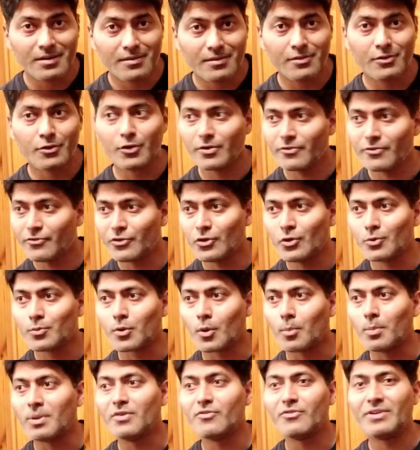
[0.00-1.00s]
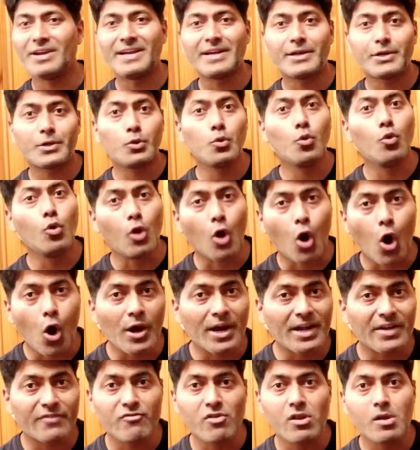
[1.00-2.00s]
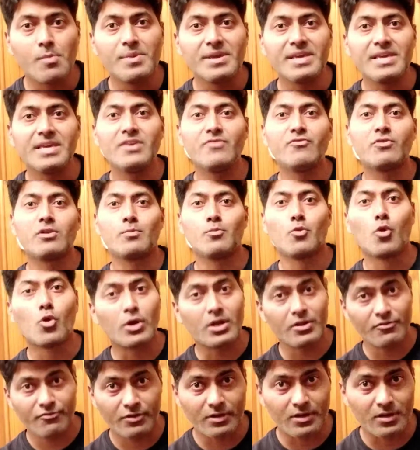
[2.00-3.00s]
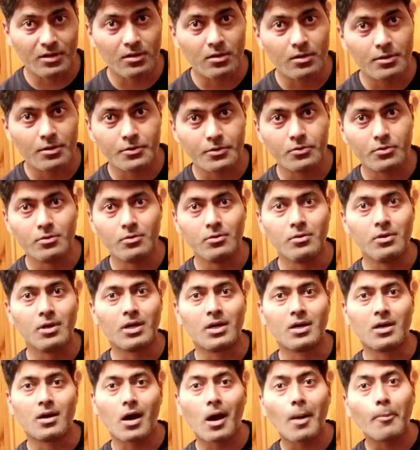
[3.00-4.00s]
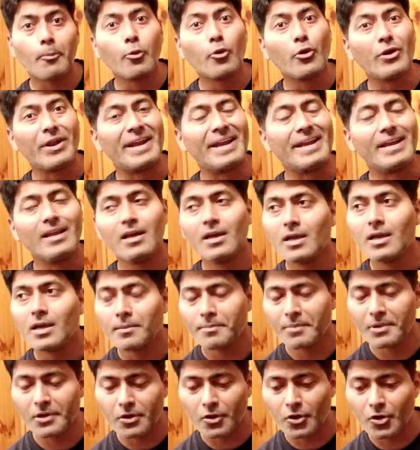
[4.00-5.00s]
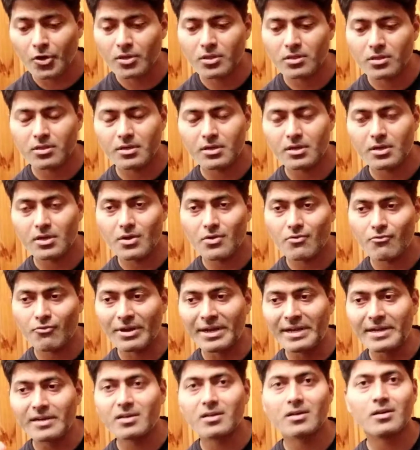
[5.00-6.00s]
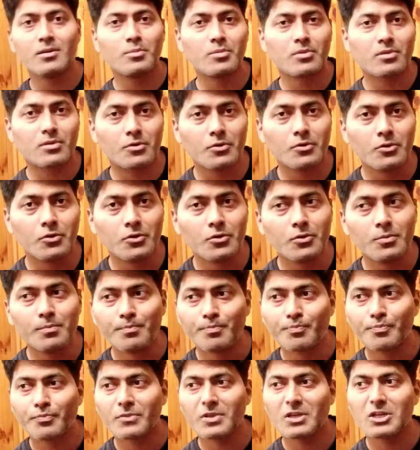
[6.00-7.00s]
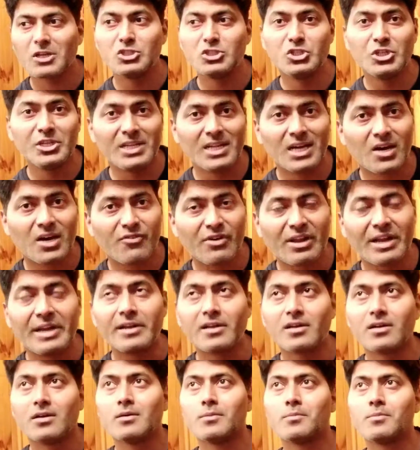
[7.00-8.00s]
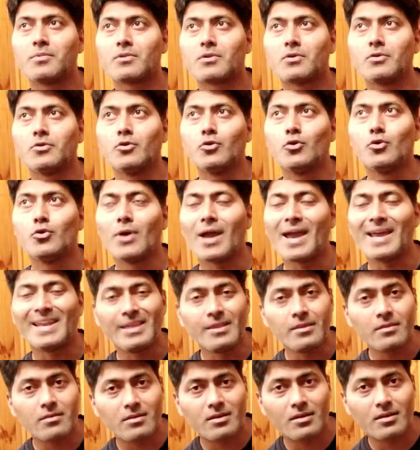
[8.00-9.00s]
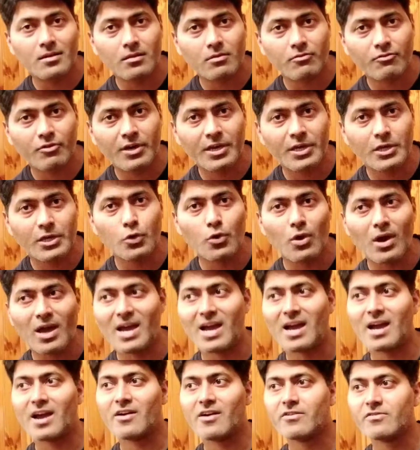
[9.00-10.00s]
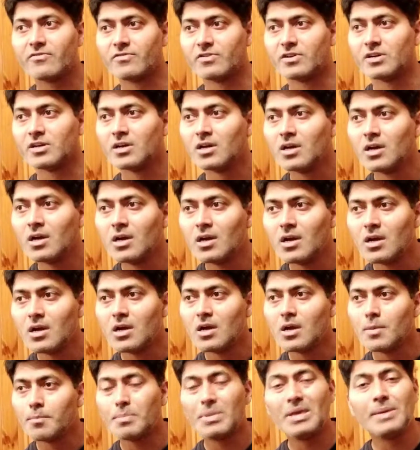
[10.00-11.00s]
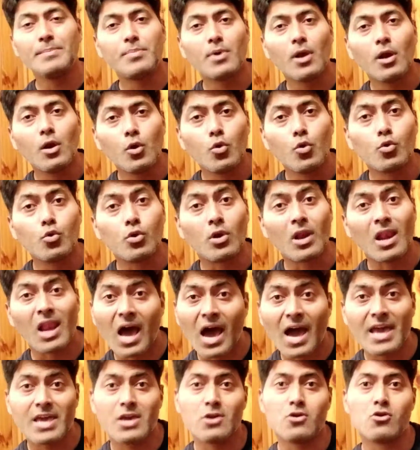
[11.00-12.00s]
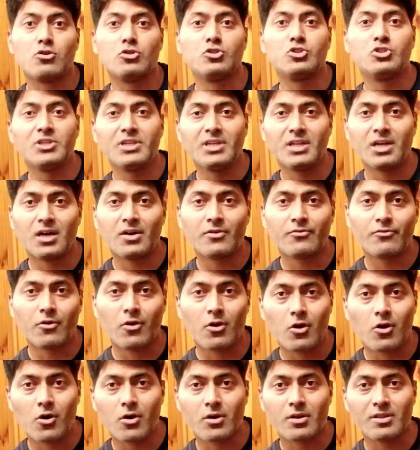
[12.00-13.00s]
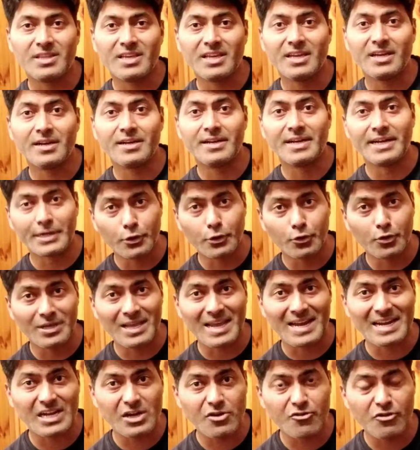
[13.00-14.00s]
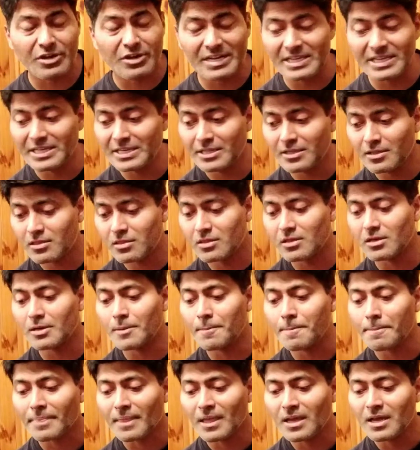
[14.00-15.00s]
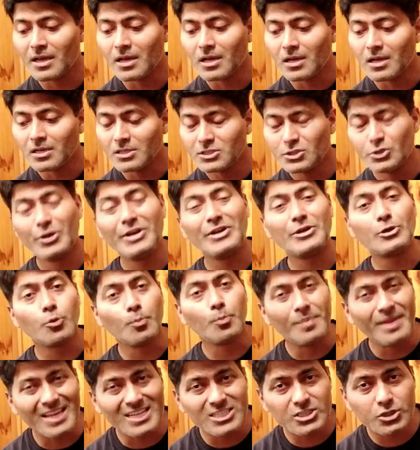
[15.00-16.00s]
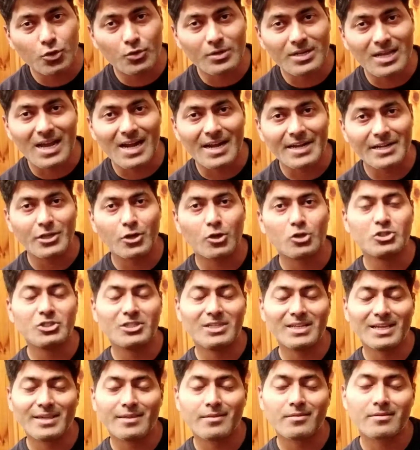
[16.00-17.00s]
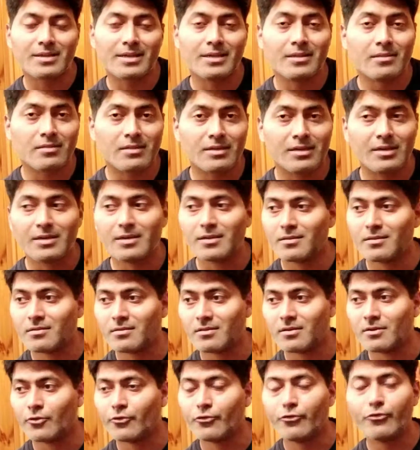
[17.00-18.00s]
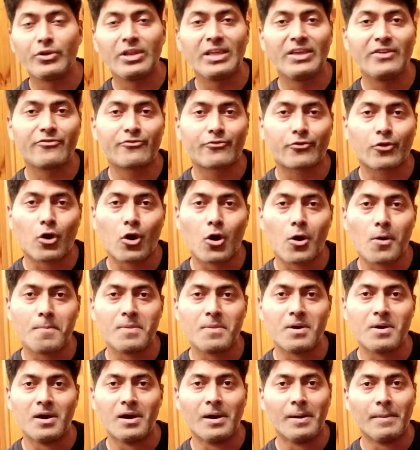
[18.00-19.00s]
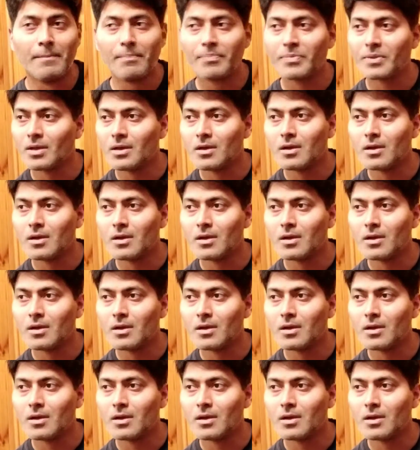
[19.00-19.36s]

So if you probably wait too long, it will be even more difficult to upgrade, because when it comes to Jira, when it comes to an instance where you have people who rely on Jira for their day-to-day activities, you need to make sure that your Jira instance is free from